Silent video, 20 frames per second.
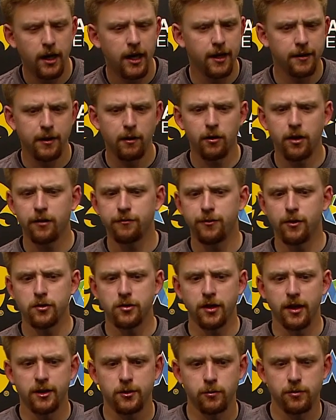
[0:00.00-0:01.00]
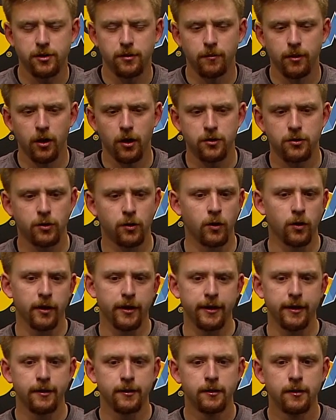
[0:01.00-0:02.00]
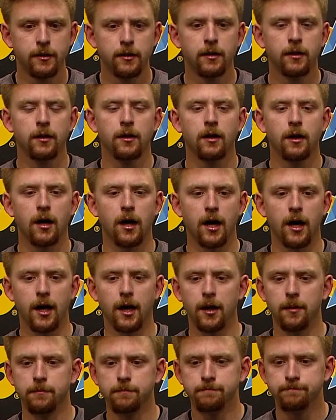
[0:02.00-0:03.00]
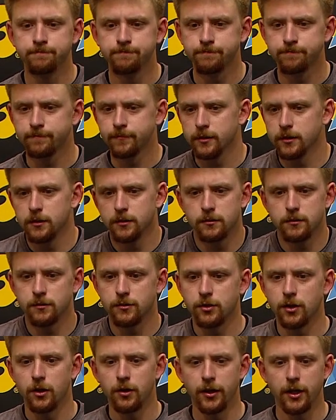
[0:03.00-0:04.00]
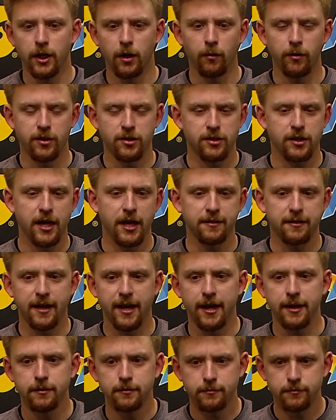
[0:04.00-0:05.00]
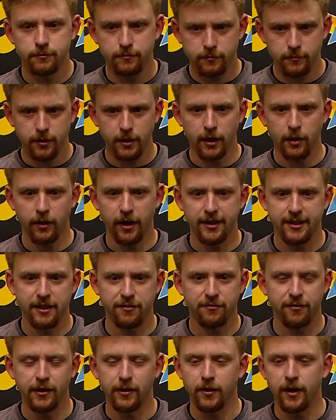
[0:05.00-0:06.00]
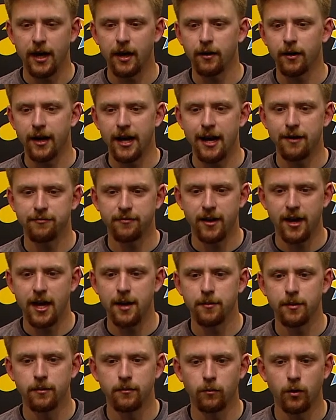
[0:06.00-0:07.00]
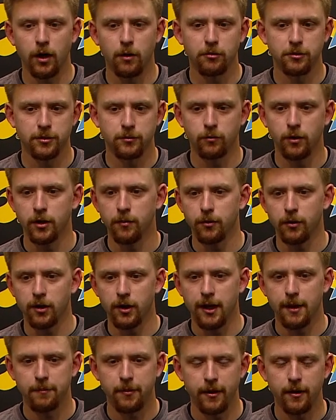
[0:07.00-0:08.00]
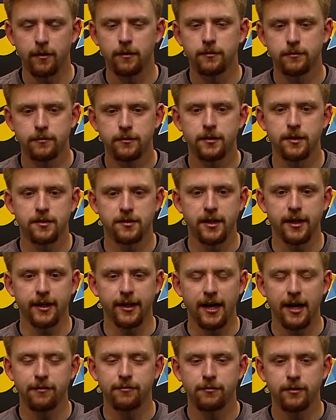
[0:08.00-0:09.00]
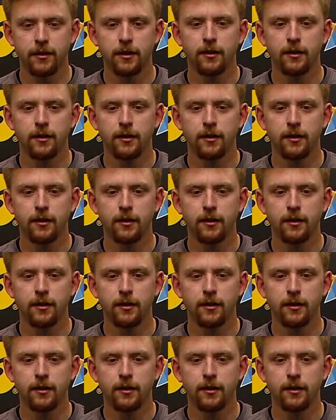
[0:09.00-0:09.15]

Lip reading: They were confusing us with some looks early. So, you know, we just got that figured out at halftime, and we're able to run the ball a lot better in the second half.